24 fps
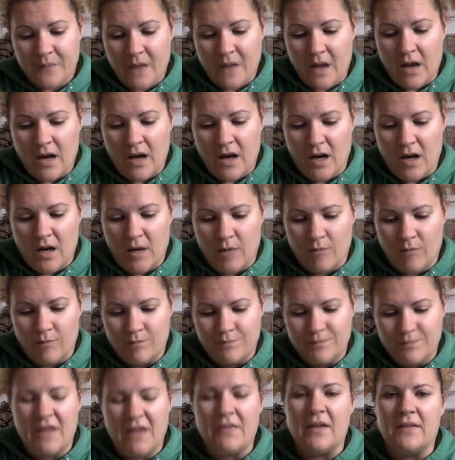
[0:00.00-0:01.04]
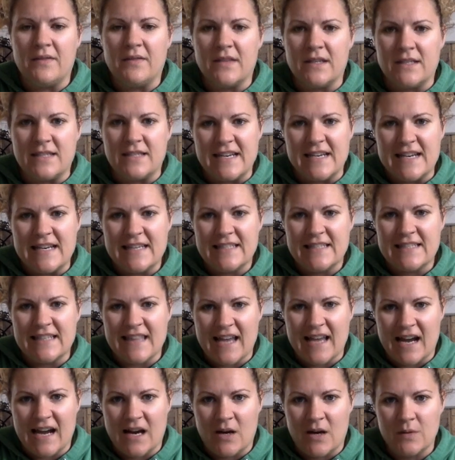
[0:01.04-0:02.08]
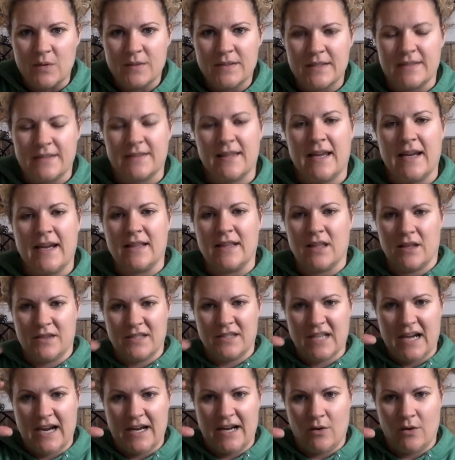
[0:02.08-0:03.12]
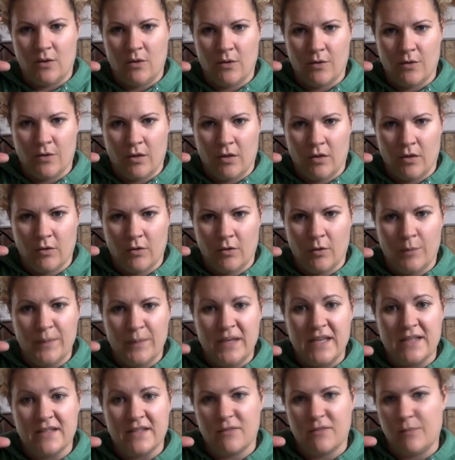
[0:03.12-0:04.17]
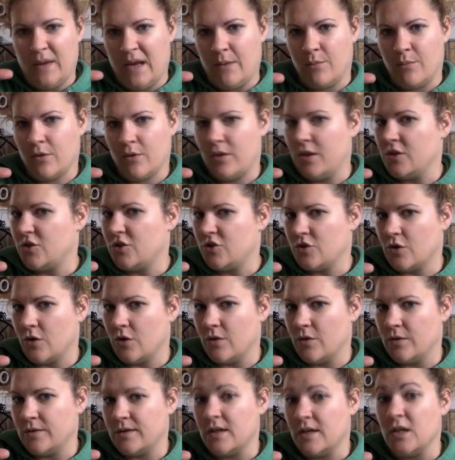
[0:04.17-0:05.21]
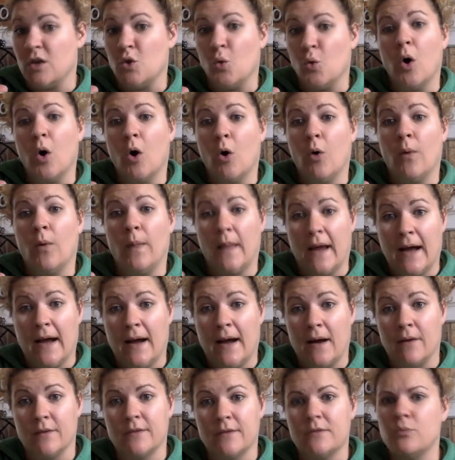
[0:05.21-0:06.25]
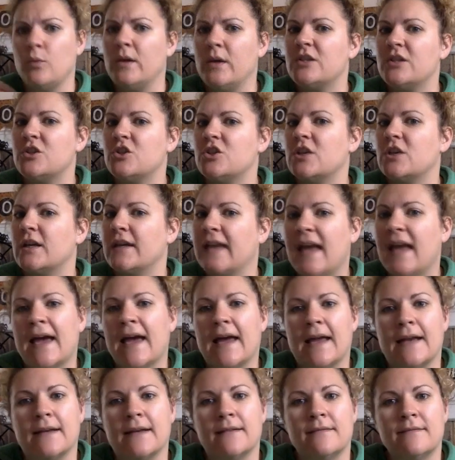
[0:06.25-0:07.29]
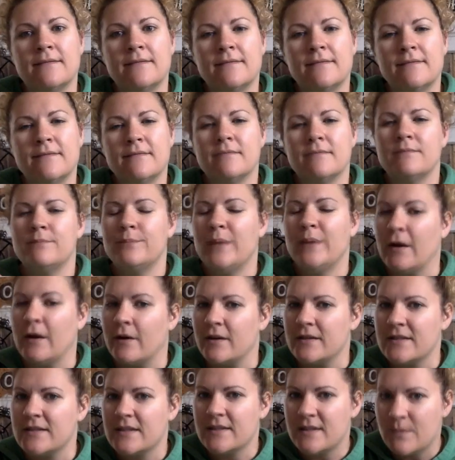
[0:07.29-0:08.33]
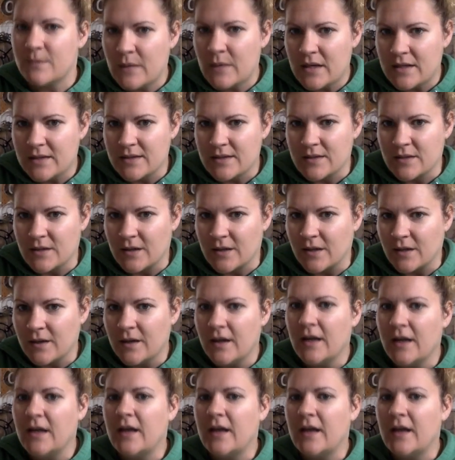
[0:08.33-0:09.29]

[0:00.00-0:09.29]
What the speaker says: Then the deed to the house is like the title or the literal piece of paper that shows that you own the house, which, again, Paris is the minister.